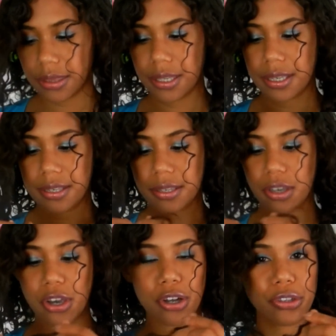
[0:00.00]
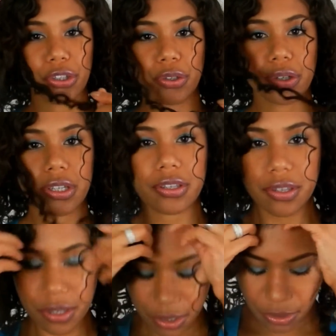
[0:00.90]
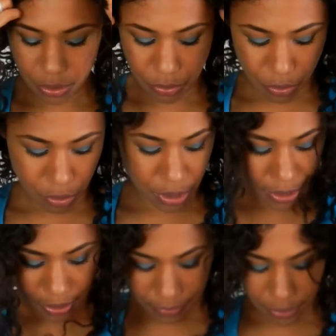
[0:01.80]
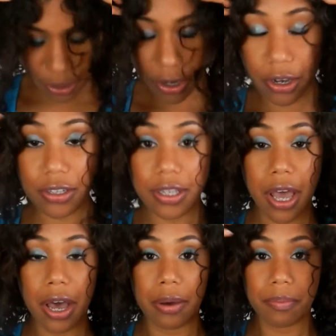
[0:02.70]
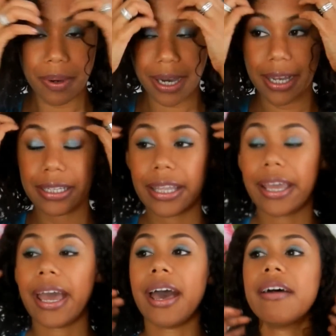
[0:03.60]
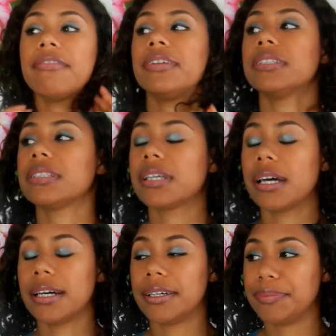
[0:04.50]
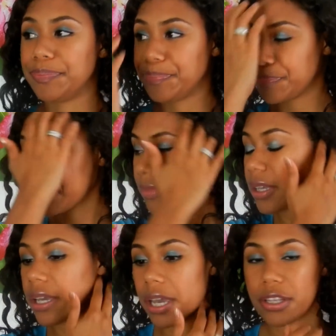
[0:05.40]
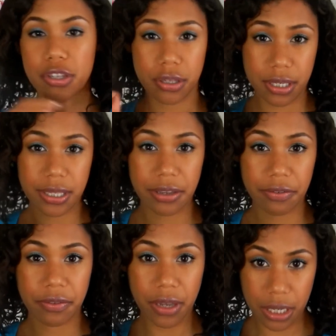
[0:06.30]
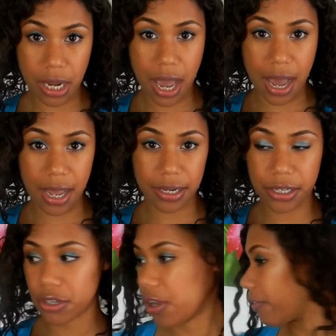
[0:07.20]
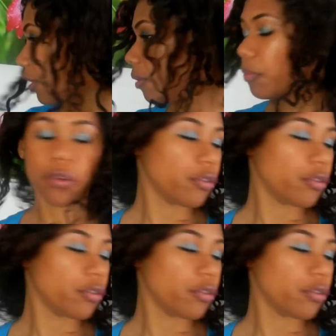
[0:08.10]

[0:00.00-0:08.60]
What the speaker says: these curl units, you know, all these different curls, but they haven't, it's not stiff and hard, you know, I've got